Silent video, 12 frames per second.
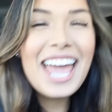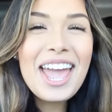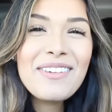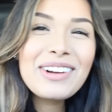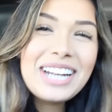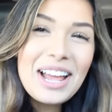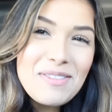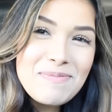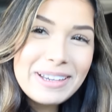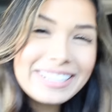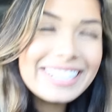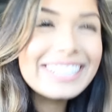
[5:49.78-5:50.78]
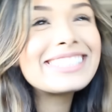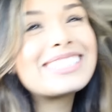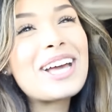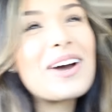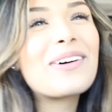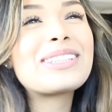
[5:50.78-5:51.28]
and we're gonna have a picnic.
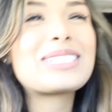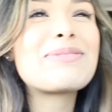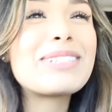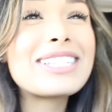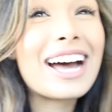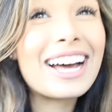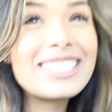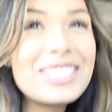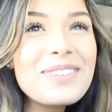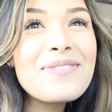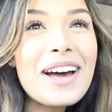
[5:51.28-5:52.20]
So it's gonna be tons of